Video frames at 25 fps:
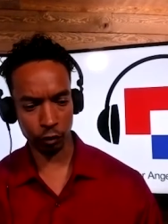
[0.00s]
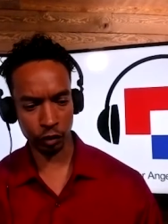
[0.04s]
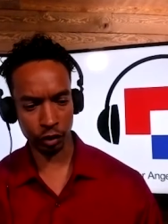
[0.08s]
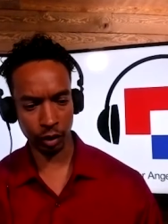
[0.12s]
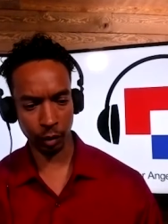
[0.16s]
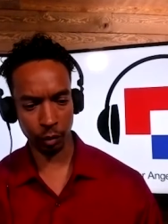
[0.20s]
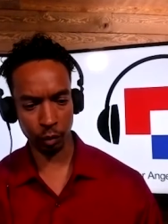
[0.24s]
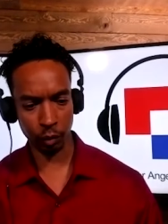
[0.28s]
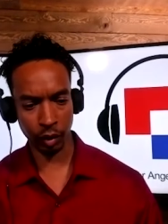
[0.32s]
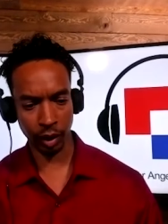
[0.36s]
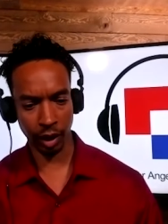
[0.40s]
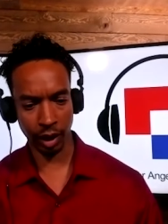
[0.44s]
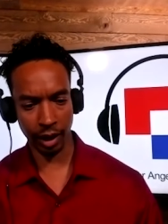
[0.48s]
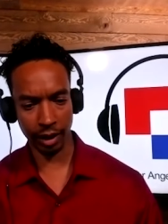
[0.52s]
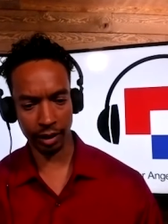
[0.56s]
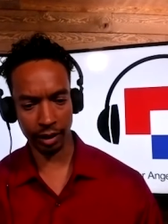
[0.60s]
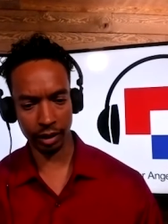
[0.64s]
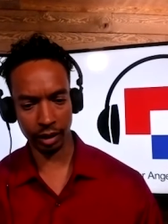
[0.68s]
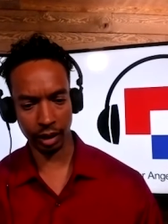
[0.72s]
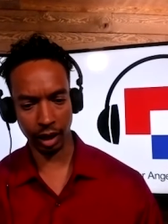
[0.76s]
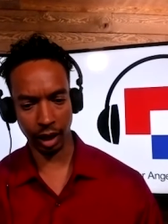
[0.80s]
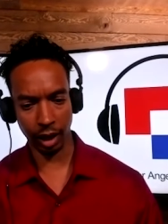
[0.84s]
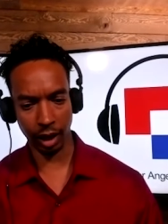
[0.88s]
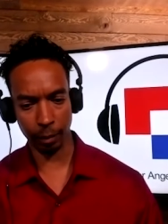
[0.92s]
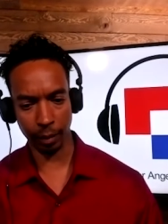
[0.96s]
some kind,
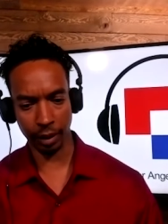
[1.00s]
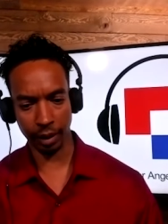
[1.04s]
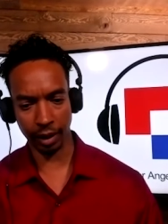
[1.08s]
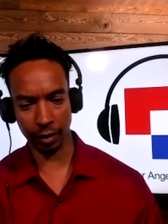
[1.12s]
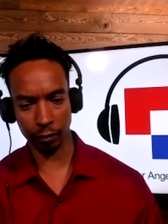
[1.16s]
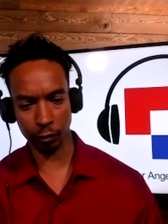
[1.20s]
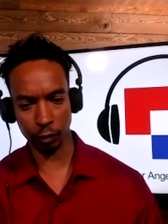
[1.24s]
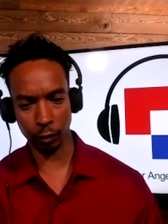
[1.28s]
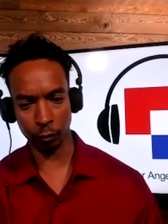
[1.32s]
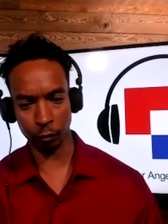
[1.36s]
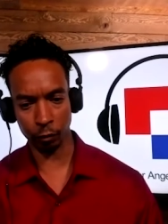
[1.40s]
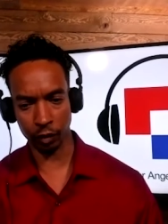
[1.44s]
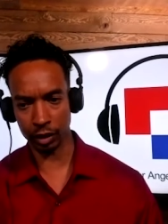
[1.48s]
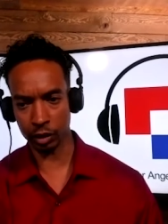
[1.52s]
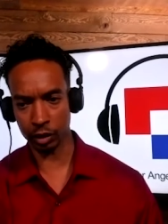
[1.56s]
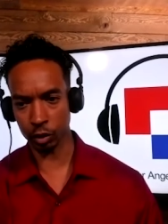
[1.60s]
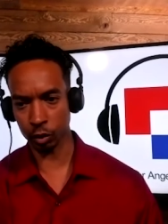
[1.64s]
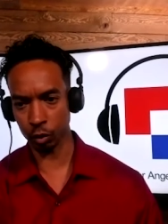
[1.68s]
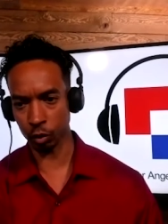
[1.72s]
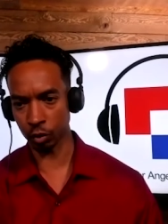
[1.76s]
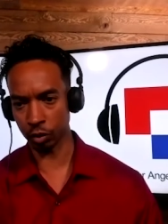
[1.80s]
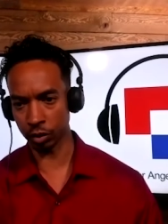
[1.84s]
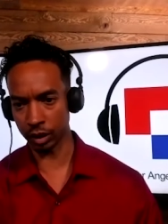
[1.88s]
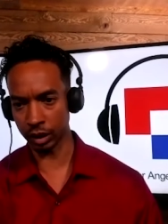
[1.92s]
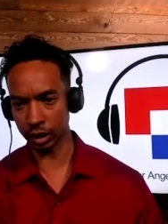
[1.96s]
and I might have a
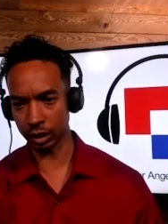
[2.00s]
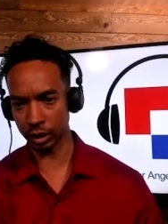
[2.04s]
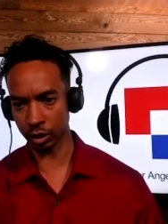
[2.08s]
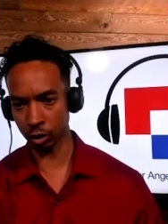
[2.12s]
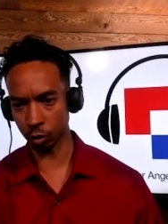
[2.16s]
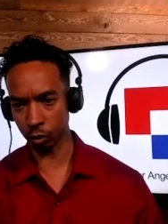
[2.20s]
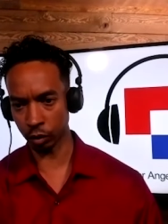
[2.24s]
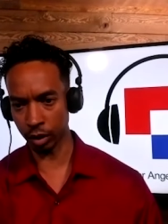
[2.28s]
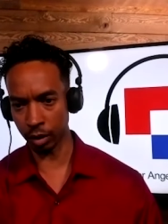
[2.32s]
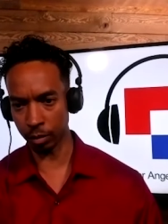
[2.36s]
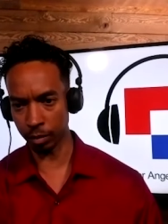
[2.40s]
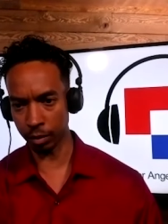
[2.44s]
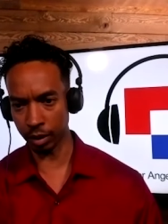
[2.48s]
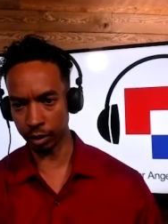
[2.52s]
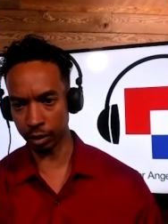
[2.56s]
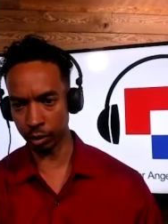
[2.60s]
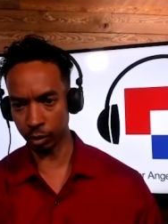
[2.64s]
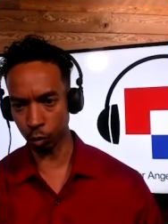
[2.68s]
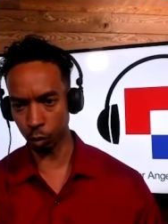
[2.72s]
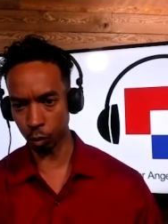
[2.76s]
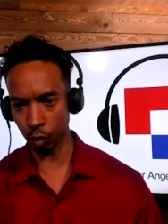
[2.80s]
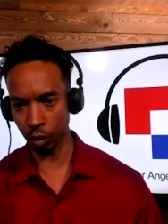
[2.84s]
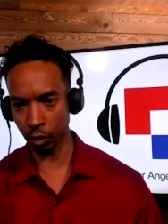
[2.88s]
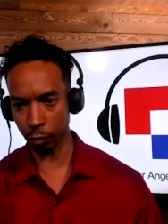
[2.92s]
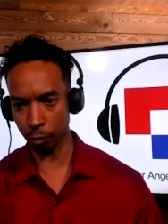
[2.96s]
visceral disagreement
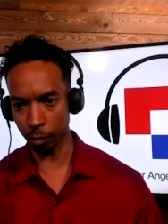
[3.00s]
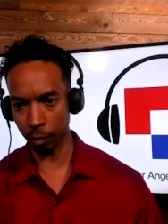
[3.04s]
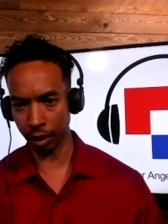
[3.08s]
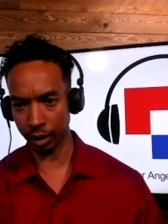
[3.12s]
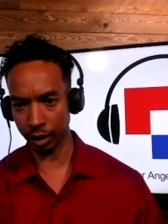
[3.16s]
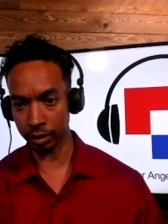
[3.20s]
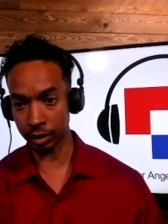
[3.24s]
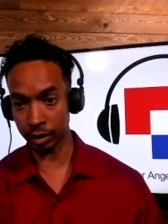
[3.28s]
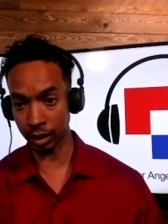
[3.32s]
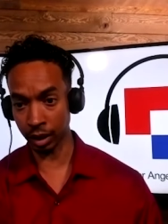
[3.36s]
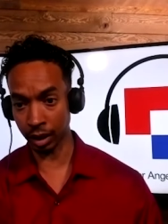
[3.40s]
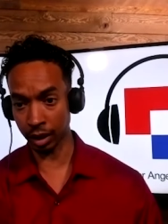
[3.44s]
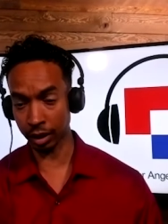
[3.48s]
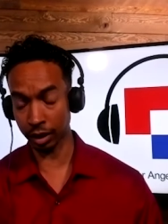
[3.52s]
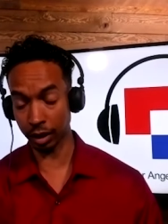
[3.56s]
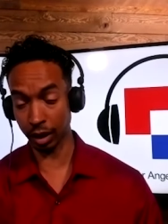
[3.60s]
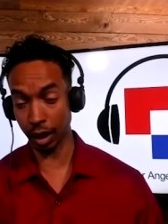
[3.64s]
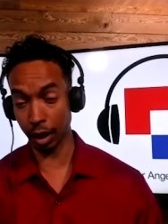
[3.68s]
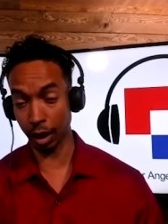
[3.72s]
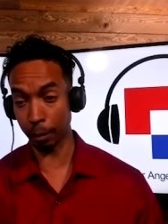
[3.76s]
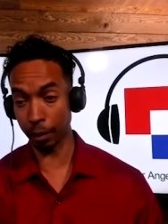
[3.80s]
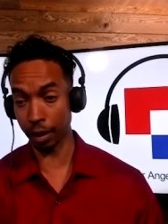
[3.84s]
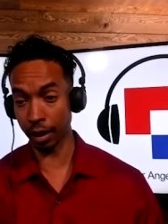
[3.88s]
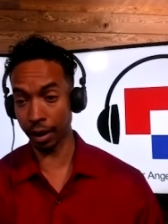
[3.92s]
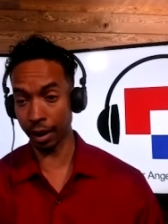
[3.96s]
with my son, and I
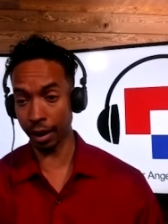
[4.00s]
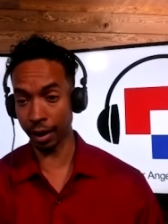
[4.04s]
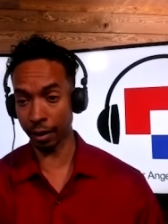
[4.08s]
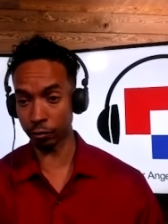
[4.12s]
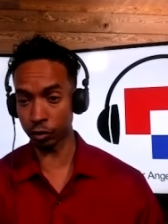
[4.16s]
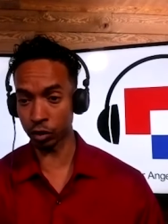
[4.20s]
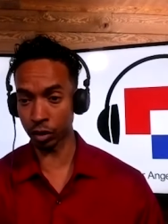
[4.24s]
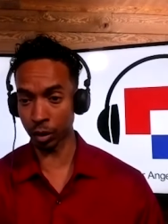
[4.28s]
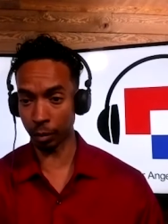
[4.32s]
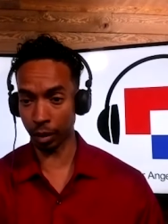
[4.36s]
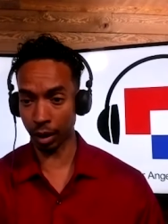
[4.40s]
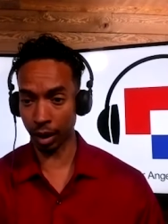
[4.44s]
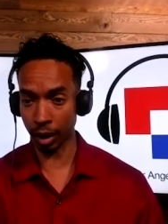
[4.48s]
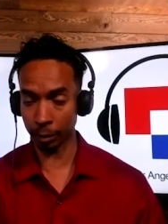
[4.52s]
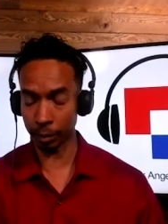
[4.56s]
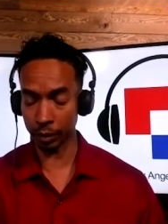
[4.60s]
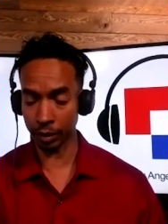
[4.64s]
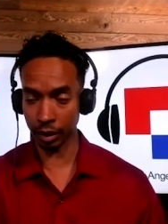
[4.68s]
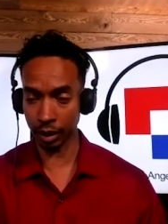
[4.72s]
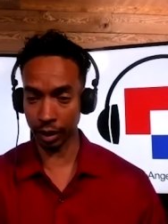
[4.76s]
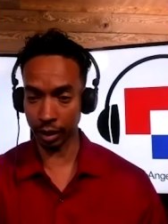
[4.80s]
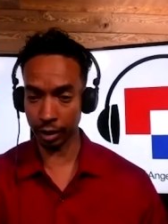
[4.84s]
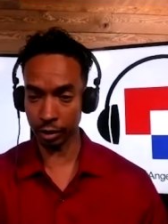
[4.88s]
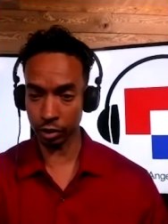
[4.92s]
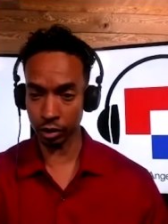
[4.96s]
may have some
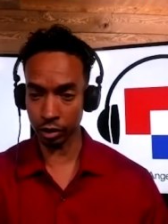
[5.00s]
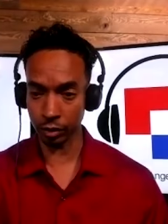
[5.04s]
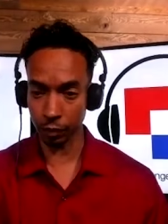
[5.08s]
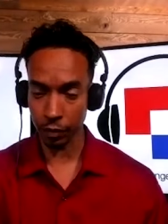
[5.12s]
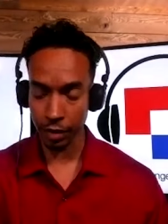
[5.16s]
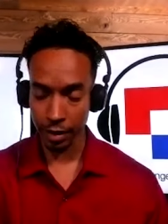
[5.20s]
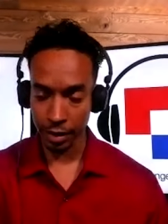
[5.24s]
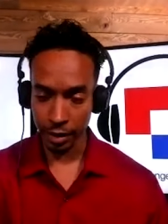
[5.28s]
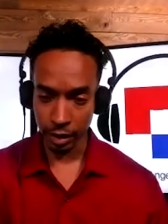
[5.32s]
obligation